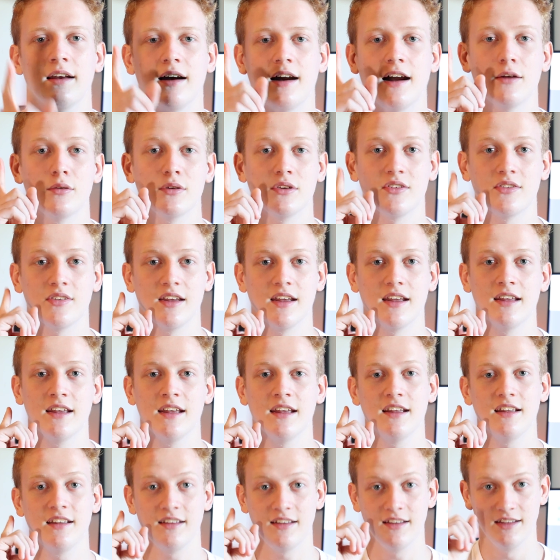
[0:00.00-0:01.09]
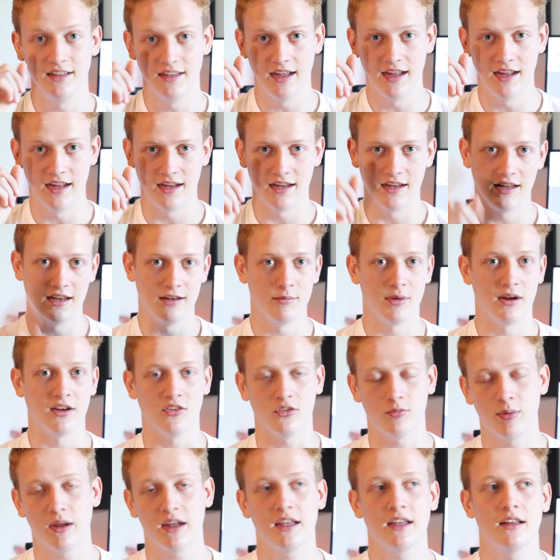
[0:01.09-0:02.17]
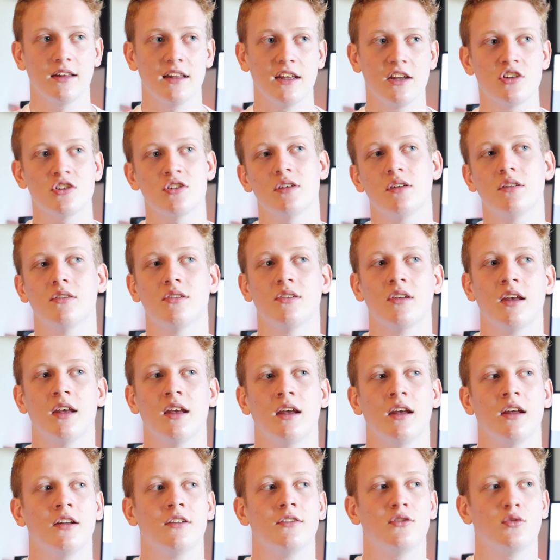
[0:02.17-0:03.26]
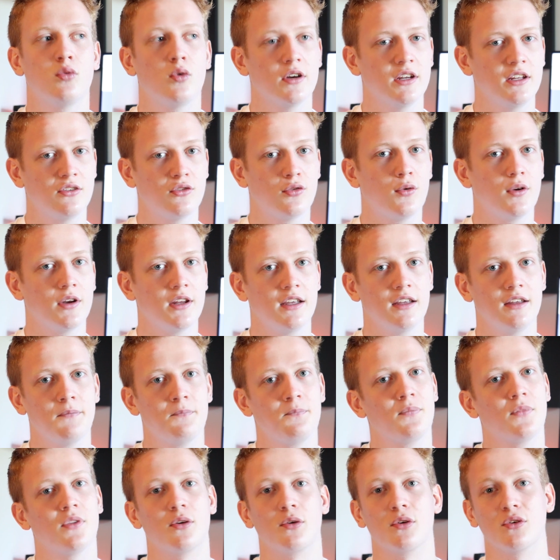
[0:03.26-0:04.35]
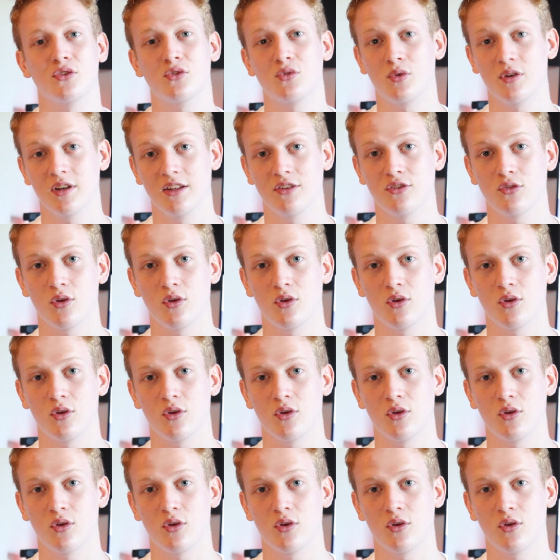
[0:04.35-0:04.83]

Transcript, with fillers: I would say yay. In my speculations, twenty twenty or twenty